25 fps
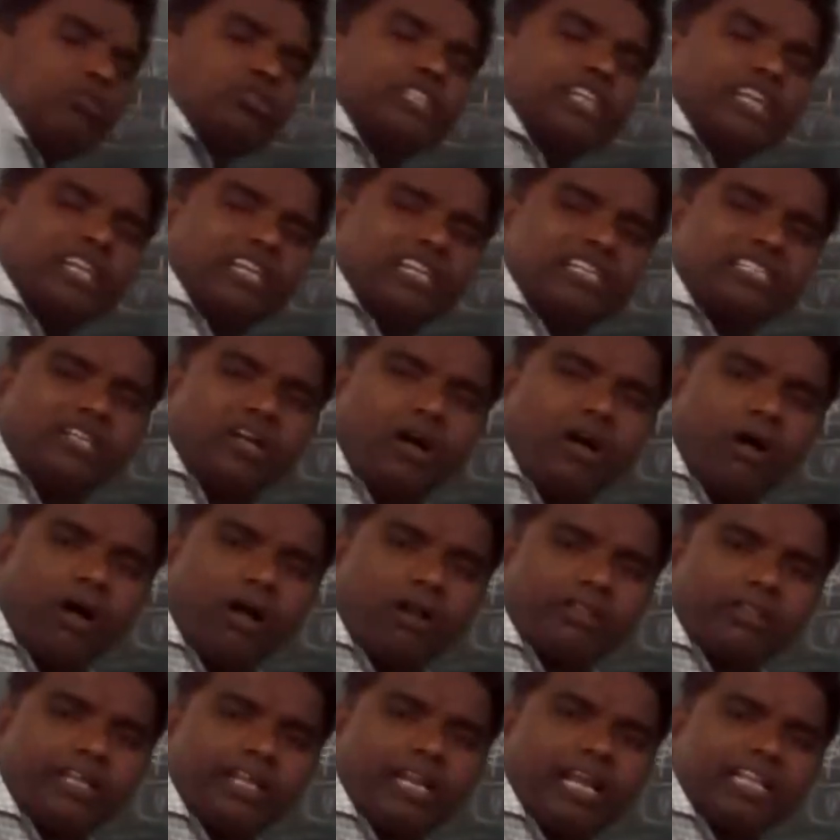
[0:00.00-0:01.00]
jellies
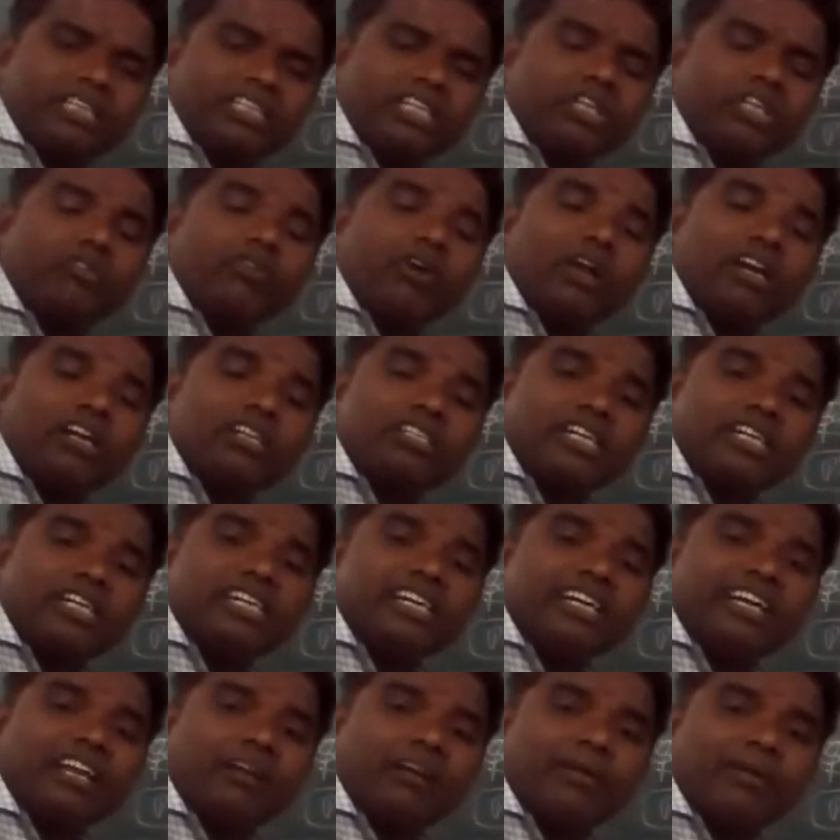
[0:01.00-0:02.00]
are there. I think you already
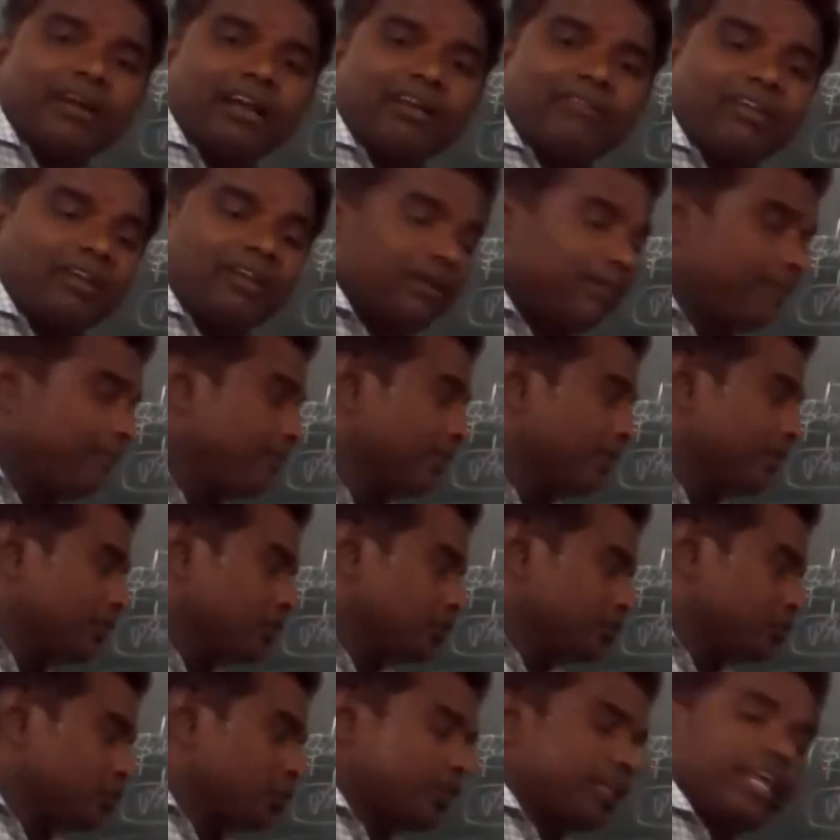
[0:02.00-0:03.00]
studied intermediate level.
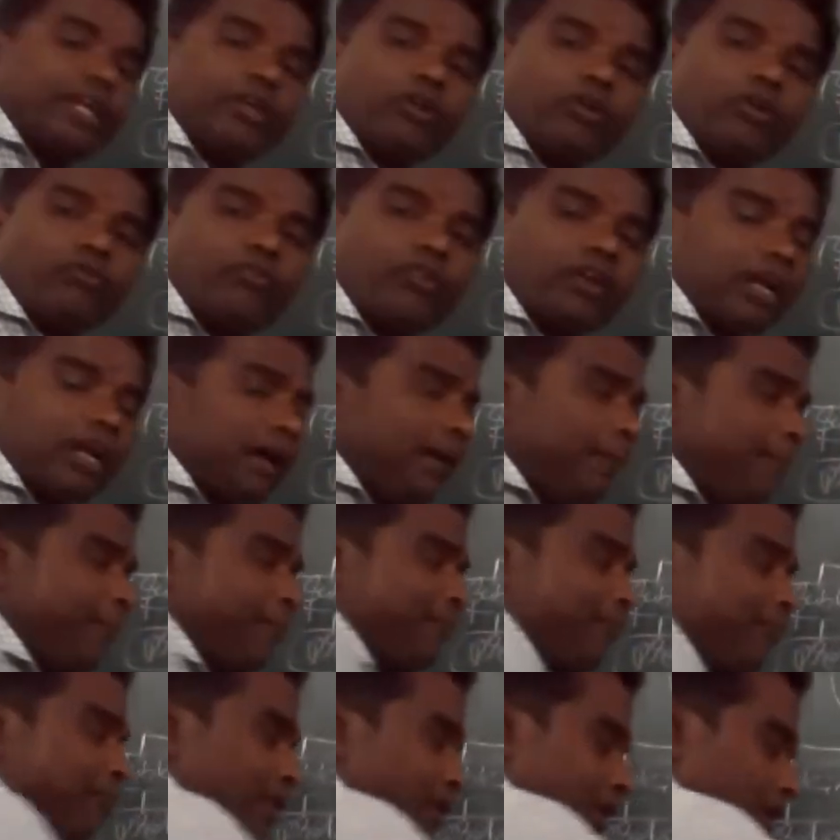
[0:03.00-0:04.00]
So, Ctenophora.
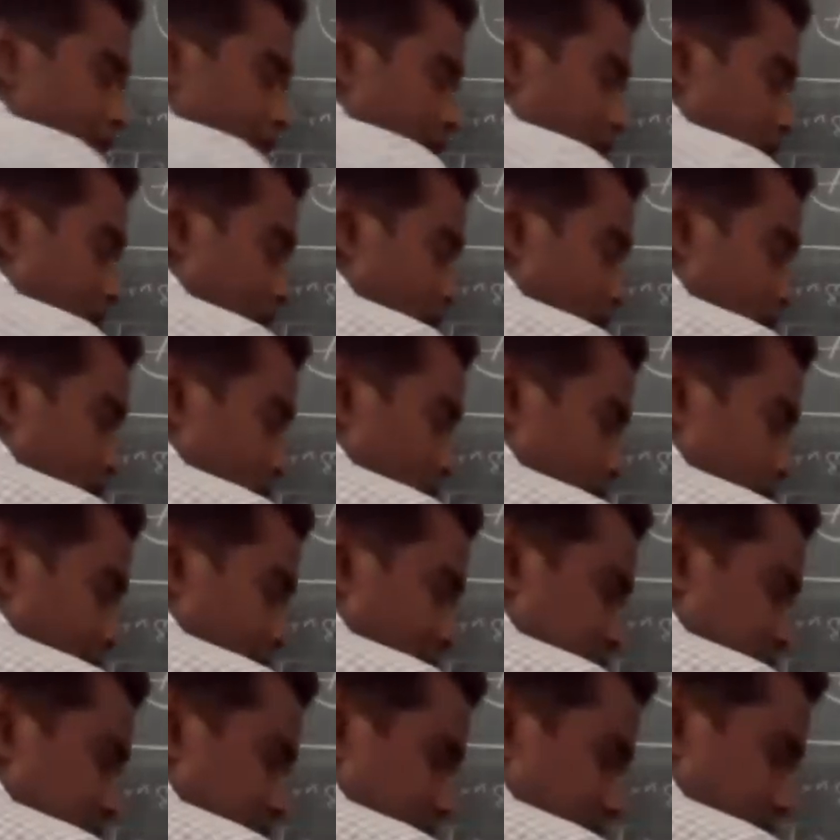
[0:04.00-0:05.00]

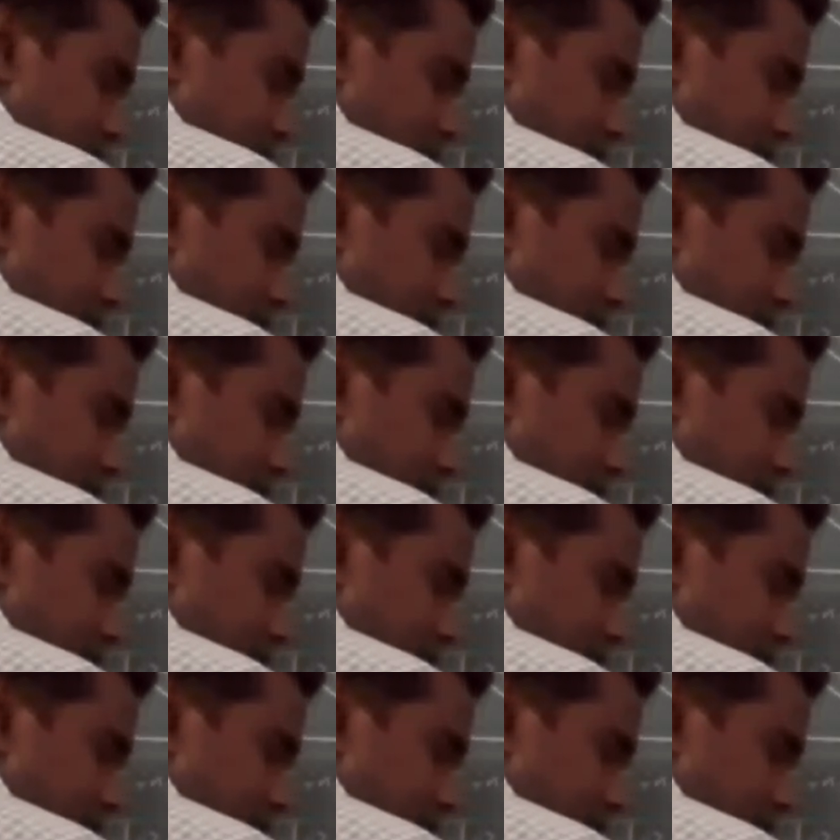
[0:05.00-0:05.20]
Next.